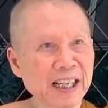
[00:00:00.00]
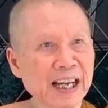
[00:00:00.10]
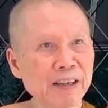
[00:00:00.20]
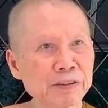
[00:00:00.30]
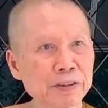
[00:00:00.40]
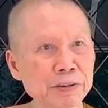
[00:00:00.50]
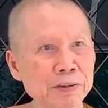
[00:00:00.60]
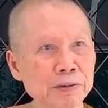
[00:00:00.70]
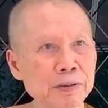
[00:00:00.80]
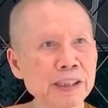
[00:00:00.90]
how
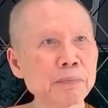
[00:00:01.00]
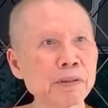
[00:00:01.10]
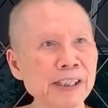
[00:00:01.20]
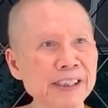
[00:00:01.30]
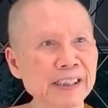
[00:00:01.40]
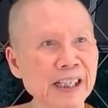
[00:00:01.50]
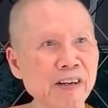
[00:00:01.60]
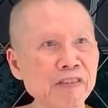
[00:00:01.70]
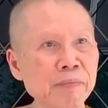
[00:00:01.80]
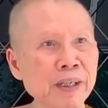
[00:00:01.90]
to liberate
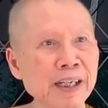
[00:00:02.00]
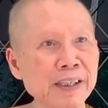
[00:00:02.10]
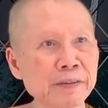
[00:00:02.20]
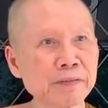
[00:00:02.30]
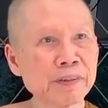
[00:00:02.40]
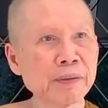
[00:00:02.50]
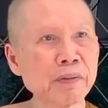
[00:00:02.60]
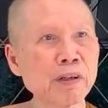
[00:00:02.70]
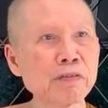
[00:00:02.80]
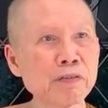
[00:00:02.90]
our mind from
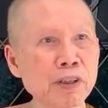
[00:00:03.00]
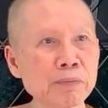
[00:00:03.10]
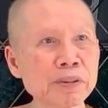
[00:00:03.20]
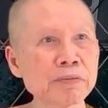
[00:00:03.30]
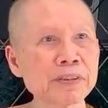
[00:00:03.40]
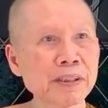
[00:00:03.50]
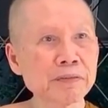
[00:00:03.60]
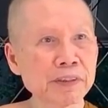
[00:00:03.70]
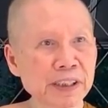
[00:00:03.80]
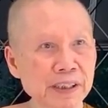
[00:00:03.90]
all forms of
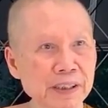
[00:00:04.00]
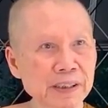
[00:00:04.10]
suffering.